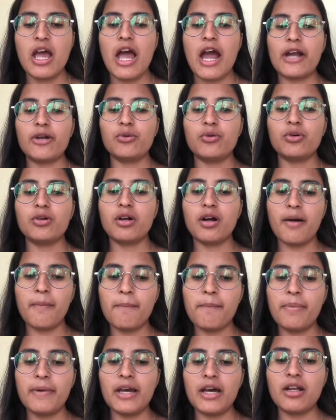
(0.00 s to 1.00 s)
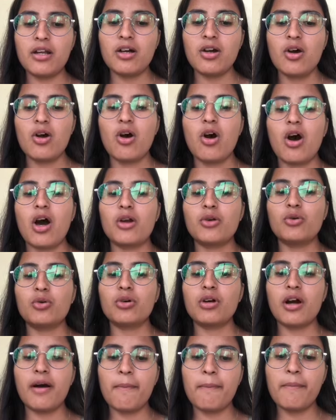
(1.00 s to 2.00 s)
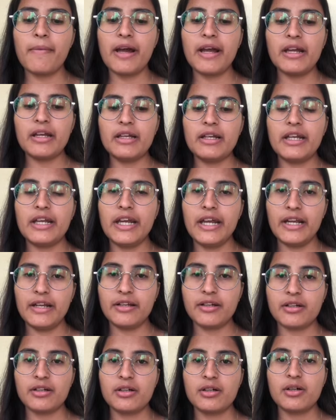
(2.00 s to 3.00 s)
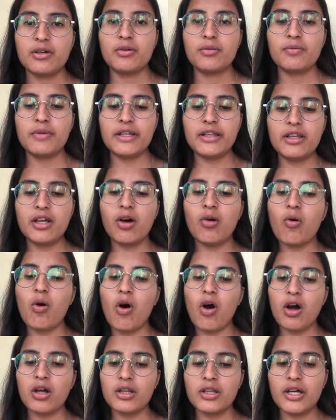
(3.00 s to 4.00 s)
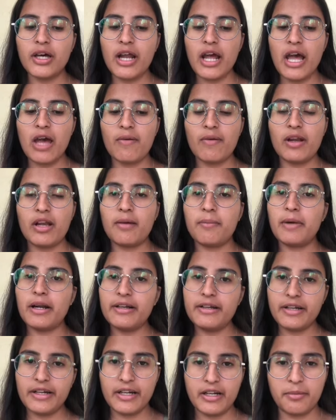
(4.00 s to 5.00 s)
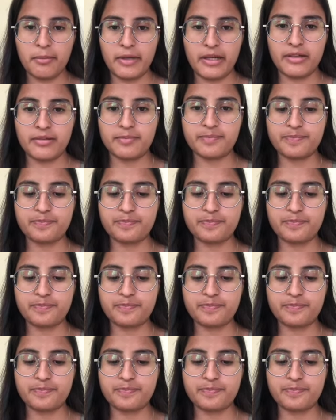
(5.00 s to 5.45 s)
and to compare or to combine it with the other available treatment.